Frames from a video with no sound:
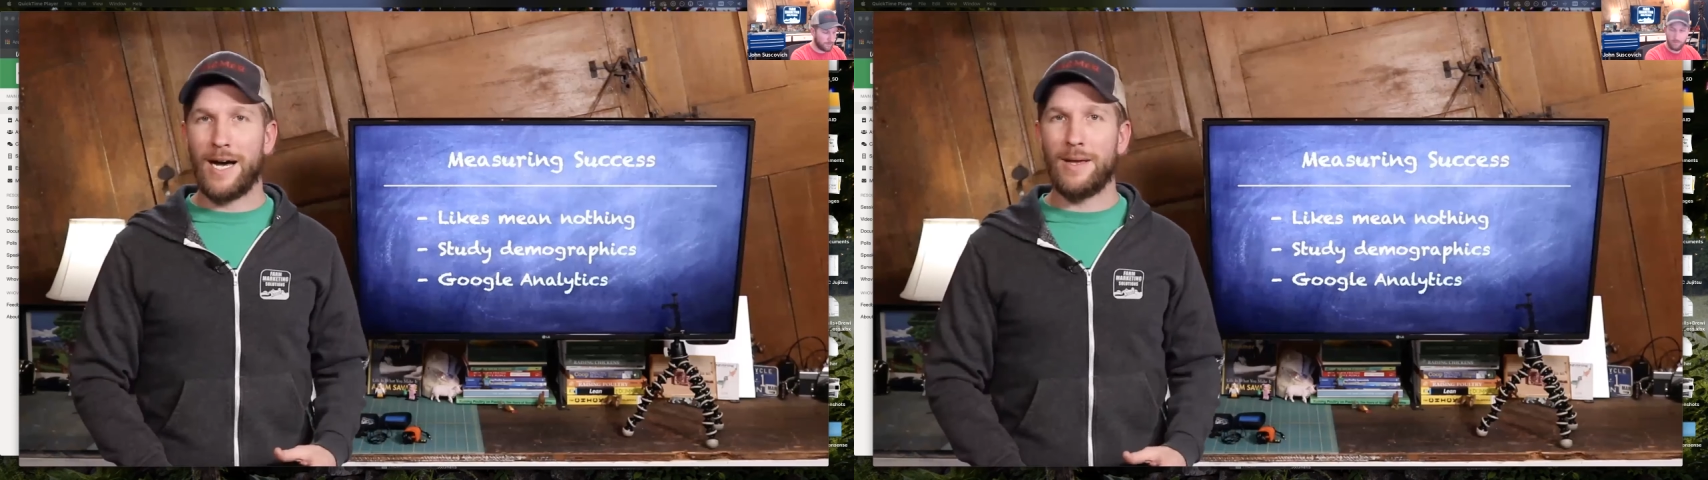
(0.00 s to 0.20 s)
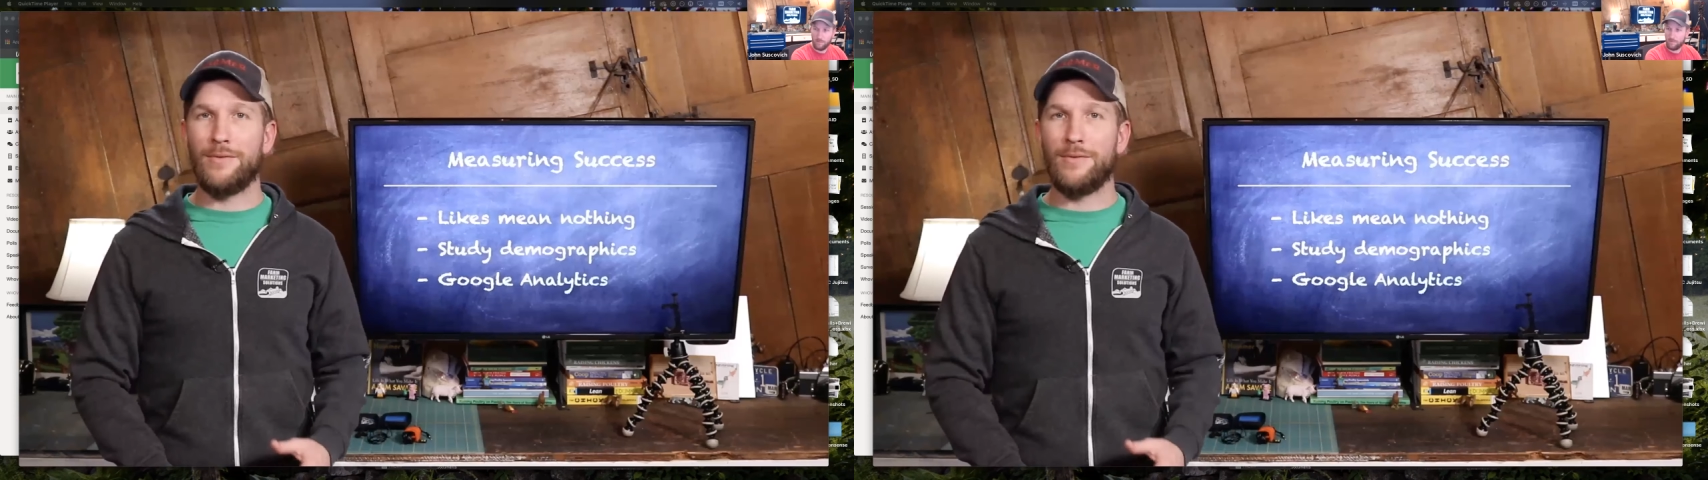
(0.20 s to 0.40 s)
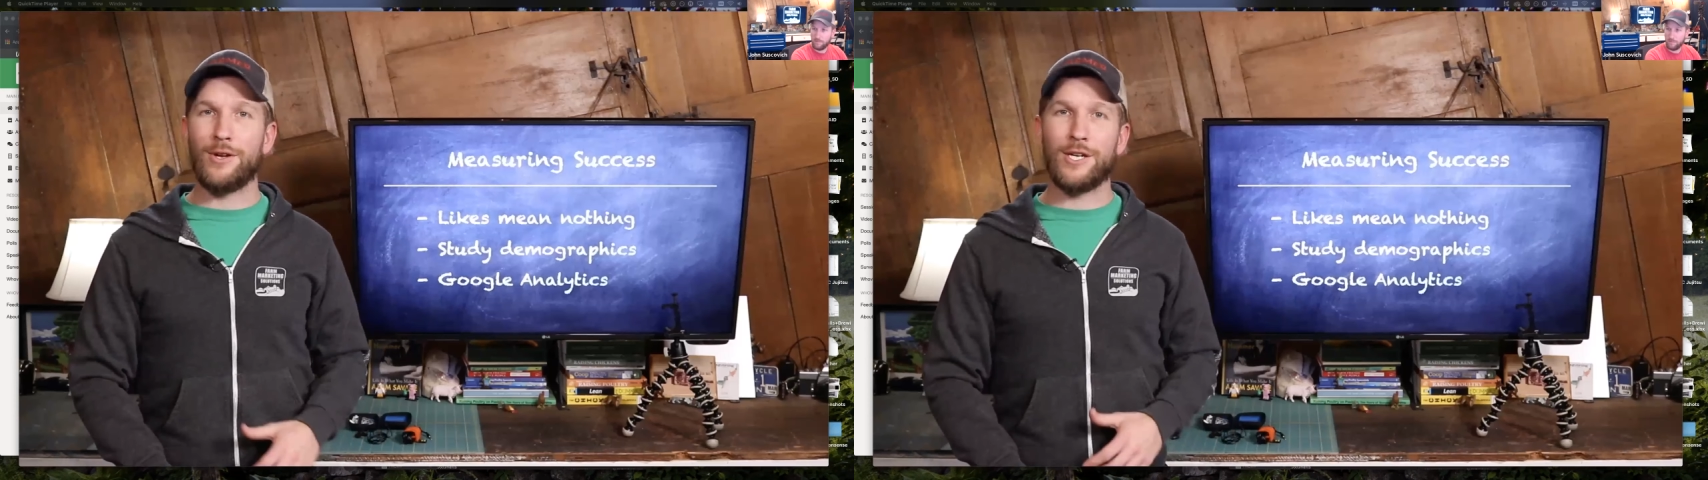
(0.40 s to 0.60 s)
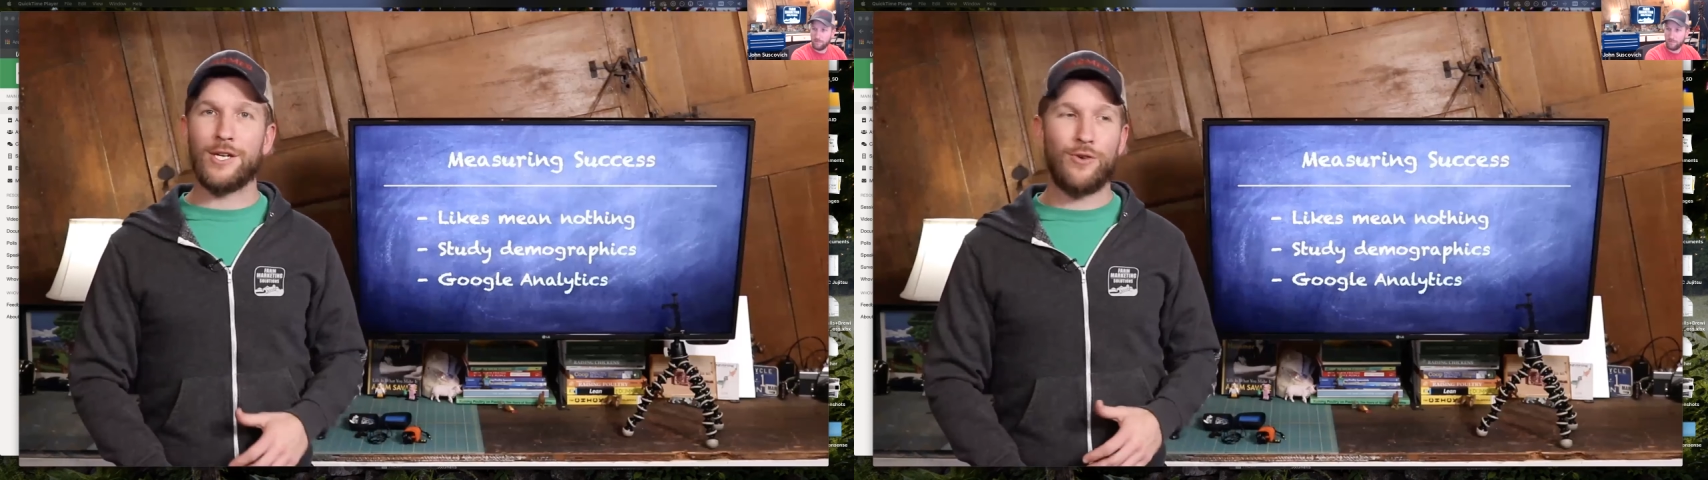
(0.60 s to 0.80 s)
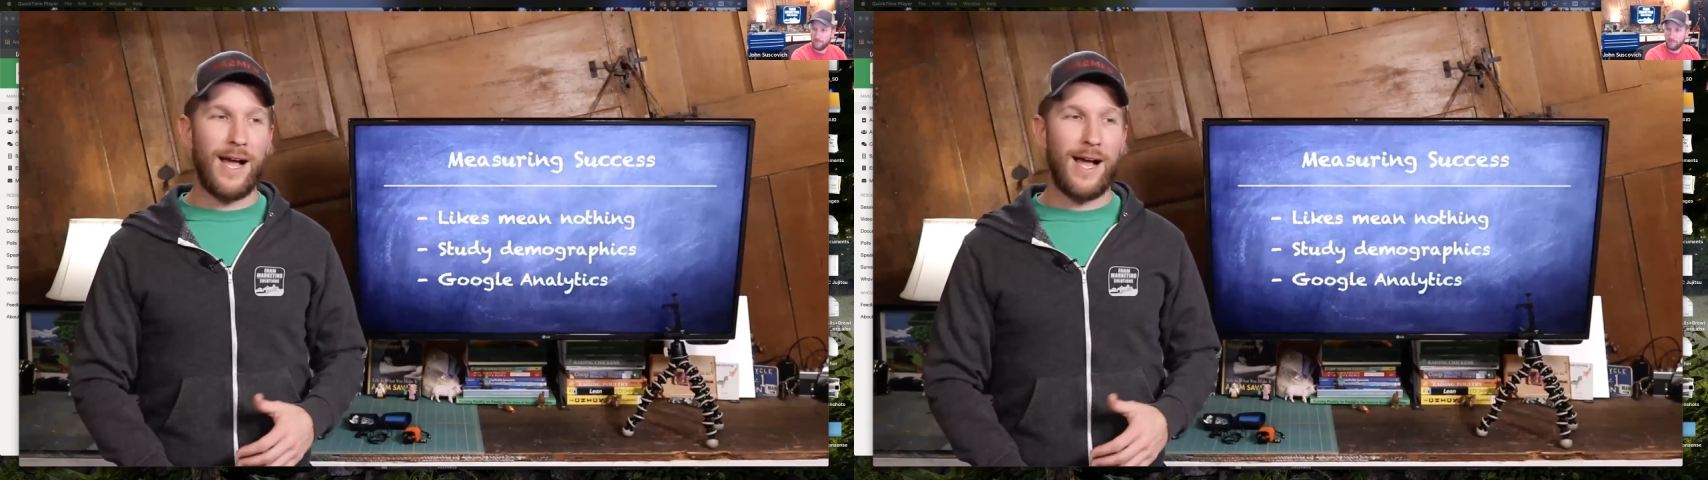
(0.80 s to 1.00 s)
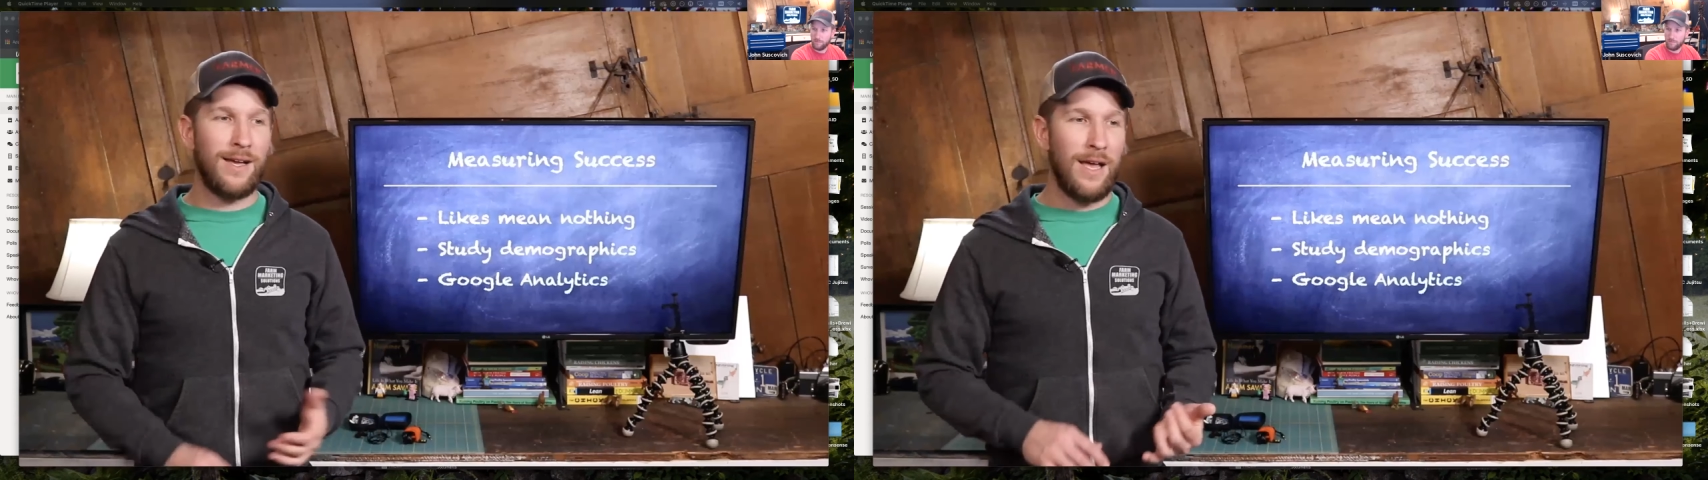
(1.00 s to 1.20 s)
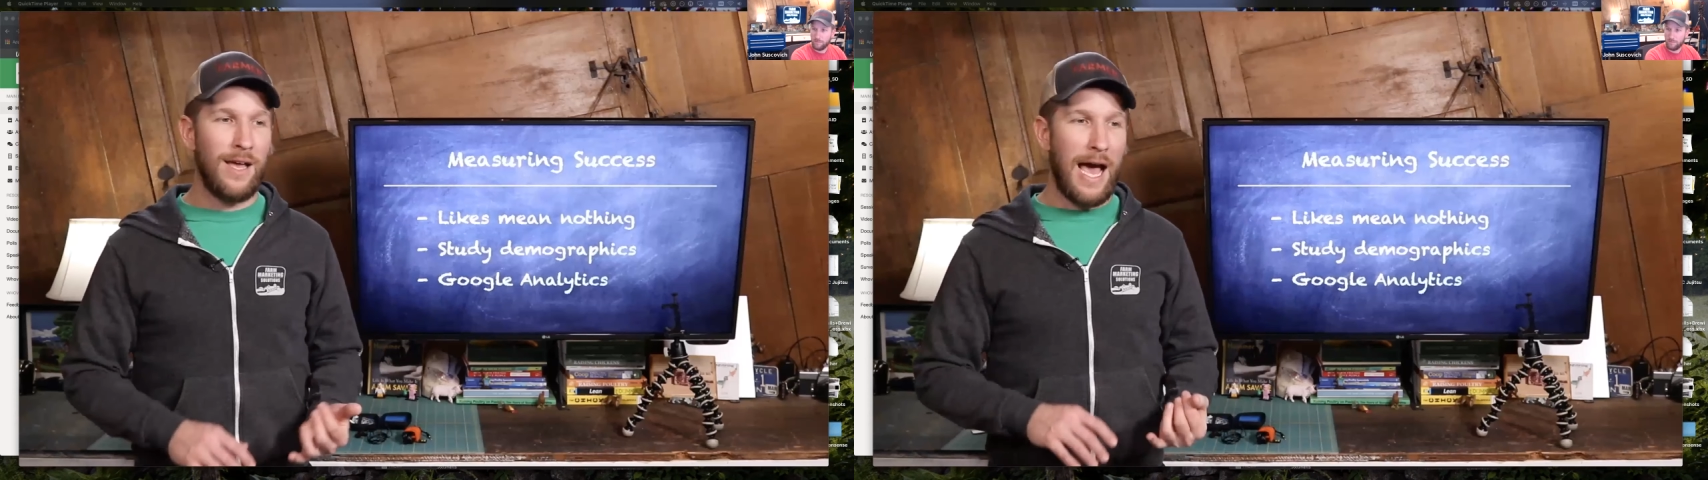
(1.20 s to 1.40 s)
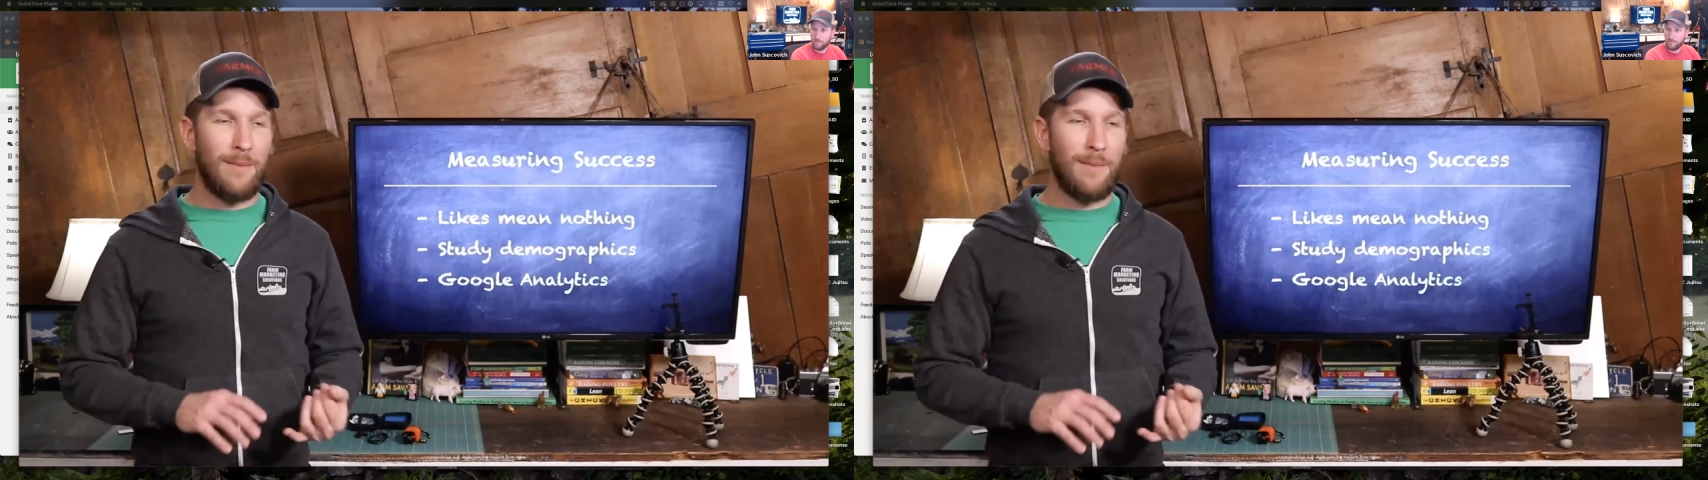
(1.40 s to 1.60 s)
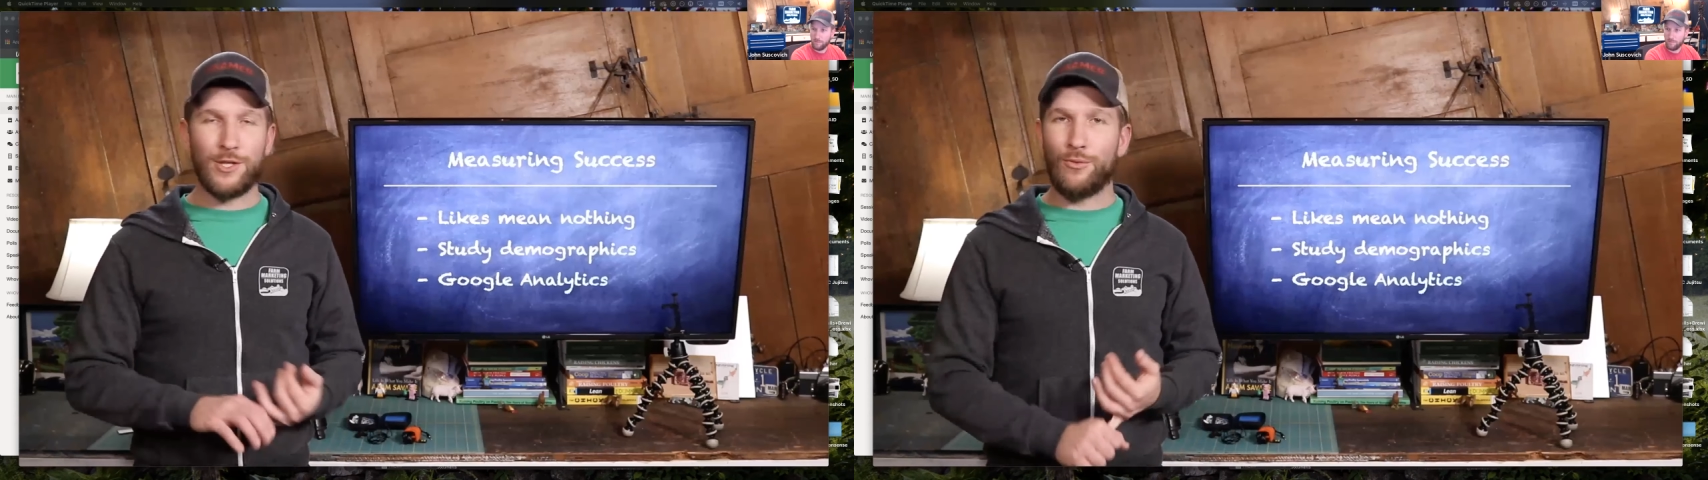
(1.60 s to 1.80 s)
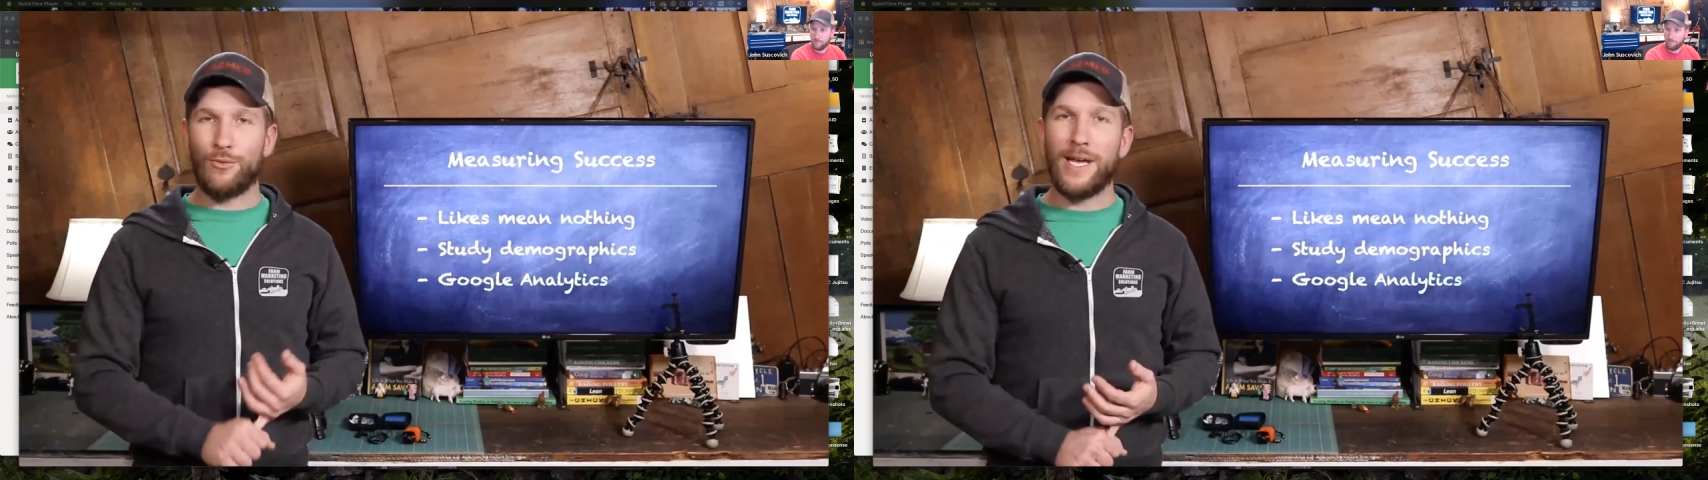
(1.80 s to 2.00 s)
If you're going to track how much
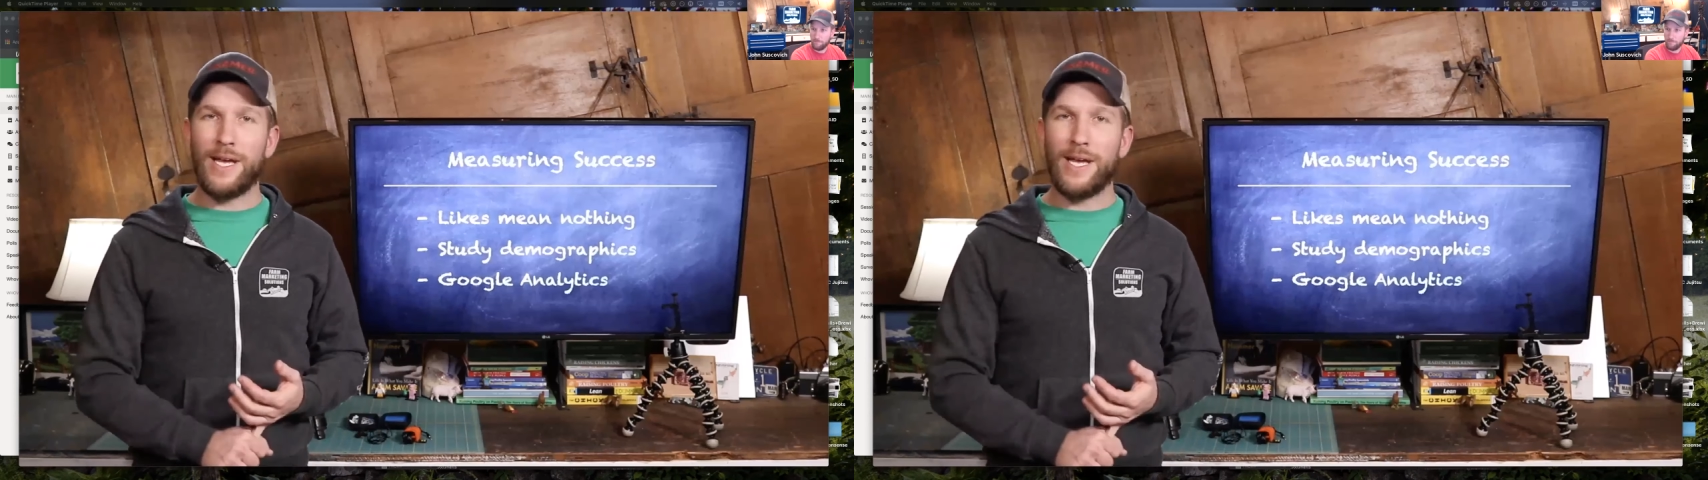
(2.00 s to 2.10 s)
grit,